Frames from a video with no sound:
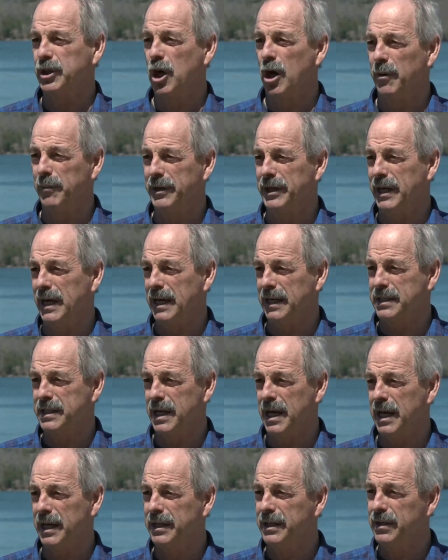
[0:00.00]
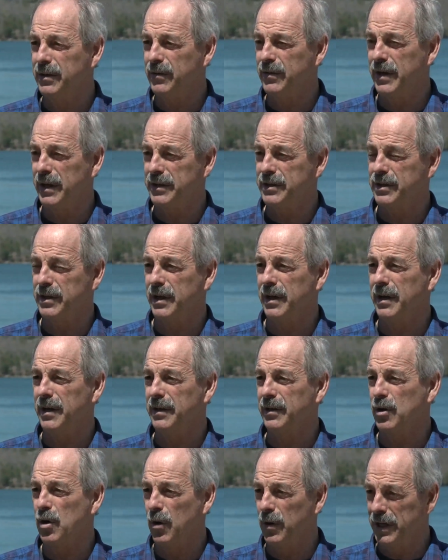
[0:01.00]
carbon dioxide that's
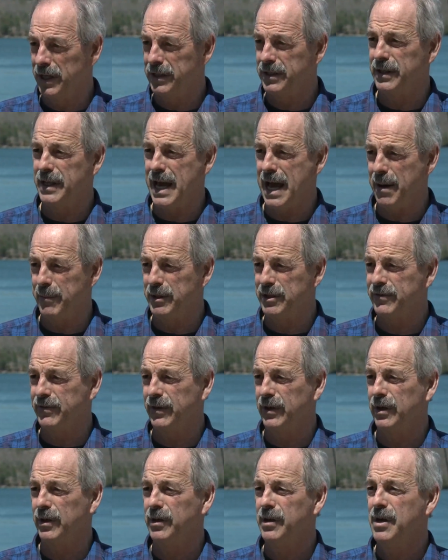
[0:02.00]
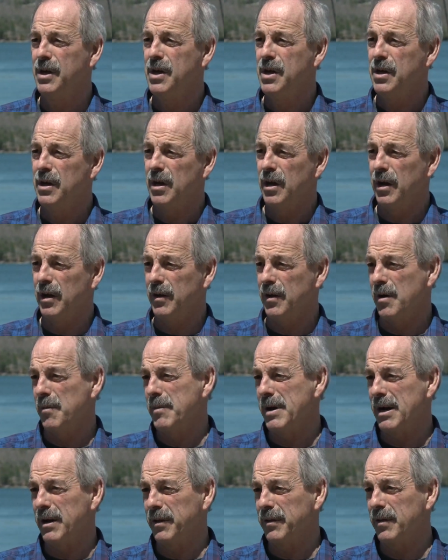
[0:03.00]
uh, going into the atmosphere, uh,
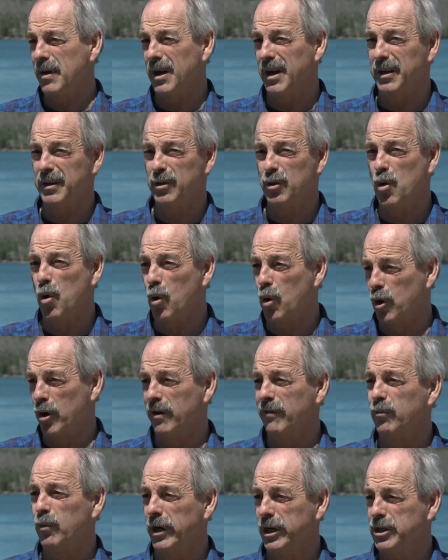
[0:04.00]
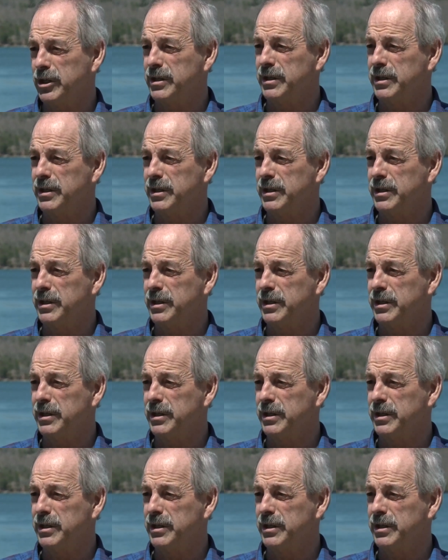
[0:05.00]
about a, a quarter of which